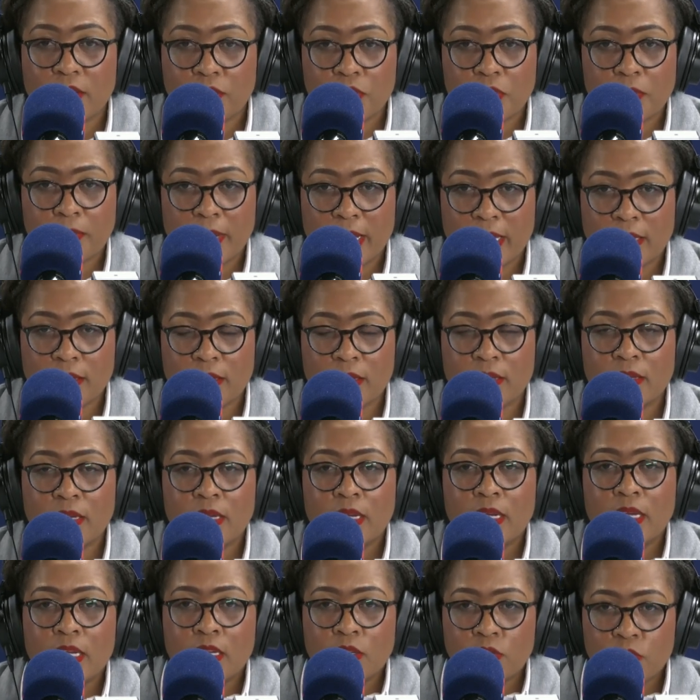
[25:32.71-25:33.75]
Every month,
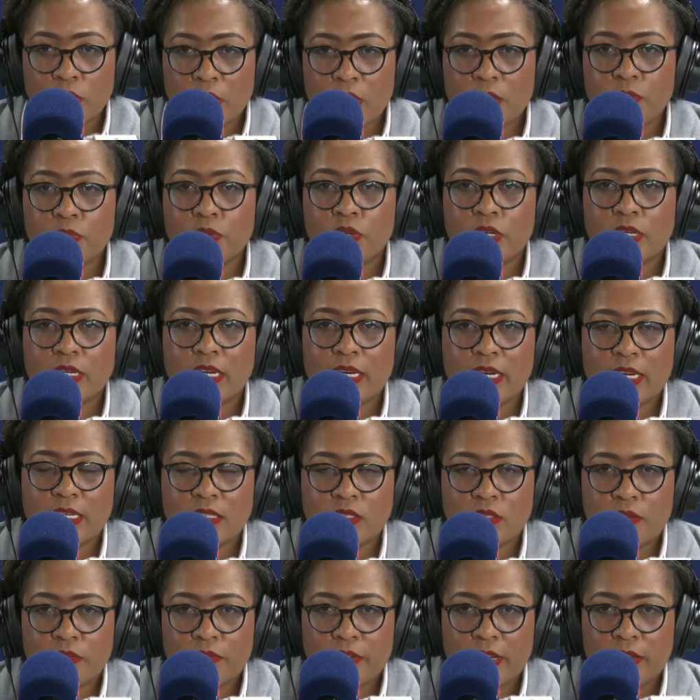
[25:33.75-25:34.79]
you can put in an
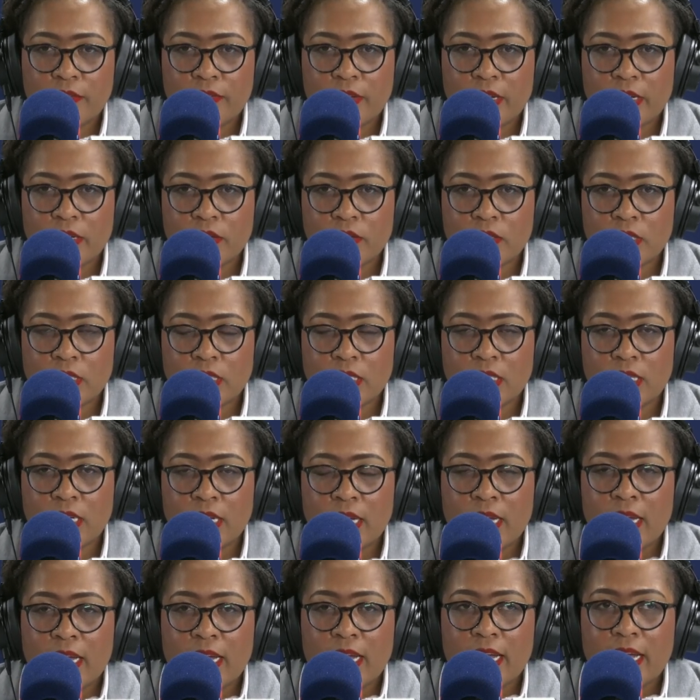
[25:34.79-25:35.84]
extra 500.
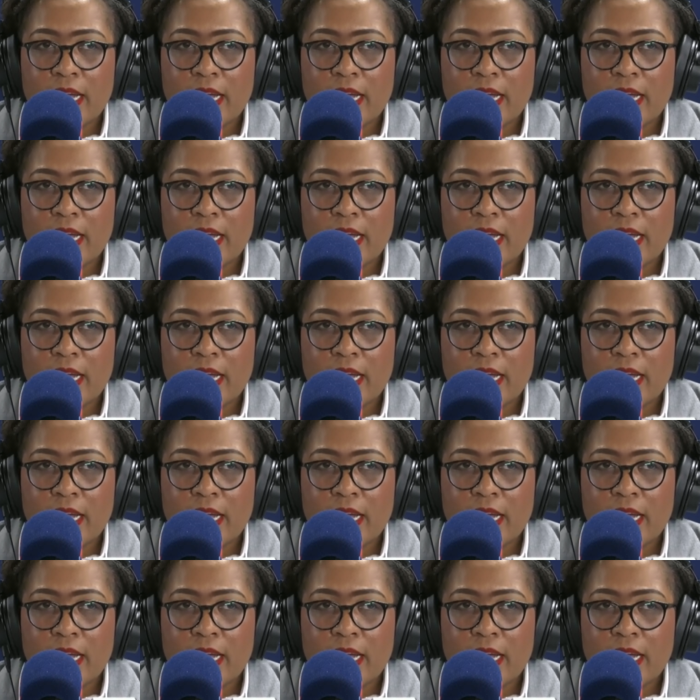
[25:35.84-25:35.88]
Mm-hmm.